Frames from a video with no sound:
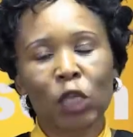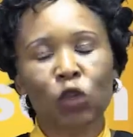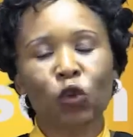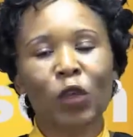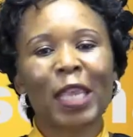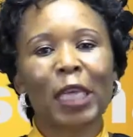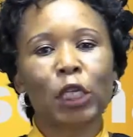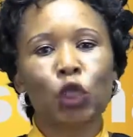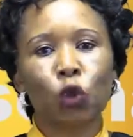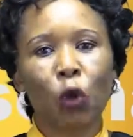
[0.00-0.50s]

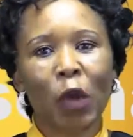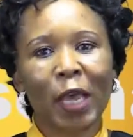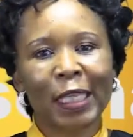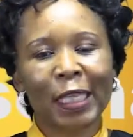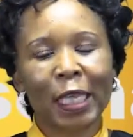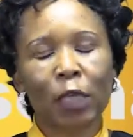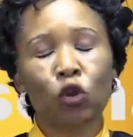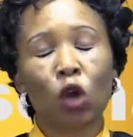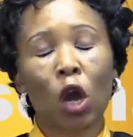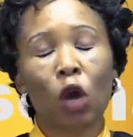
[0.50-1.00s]
So the
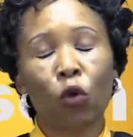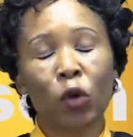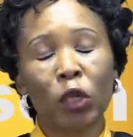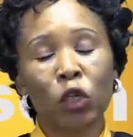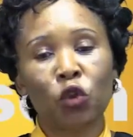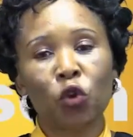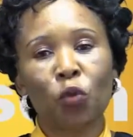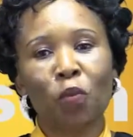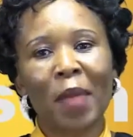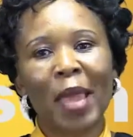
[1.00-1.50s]
choice that you are
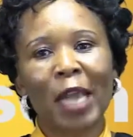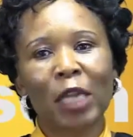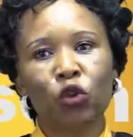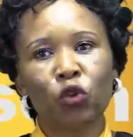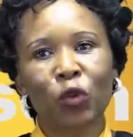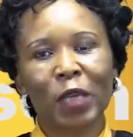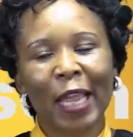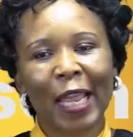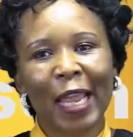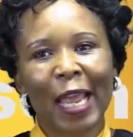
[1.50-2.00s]
going to make
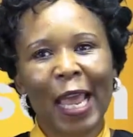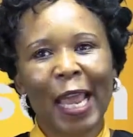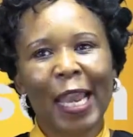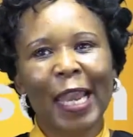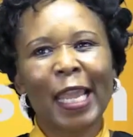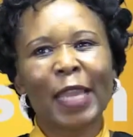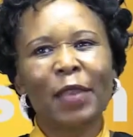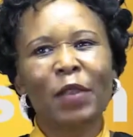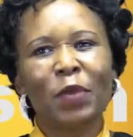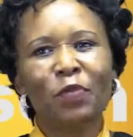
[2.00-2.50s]
today,
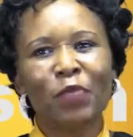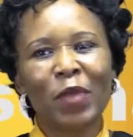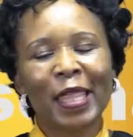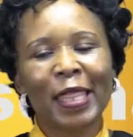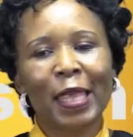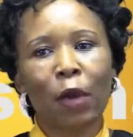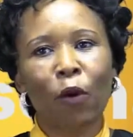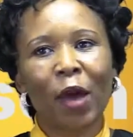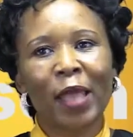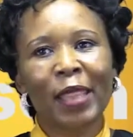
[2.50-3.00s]
let it be
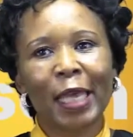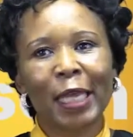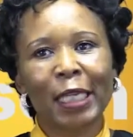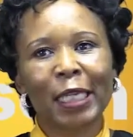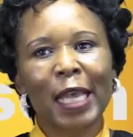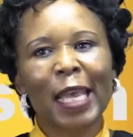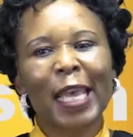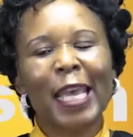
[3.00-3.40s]
the one that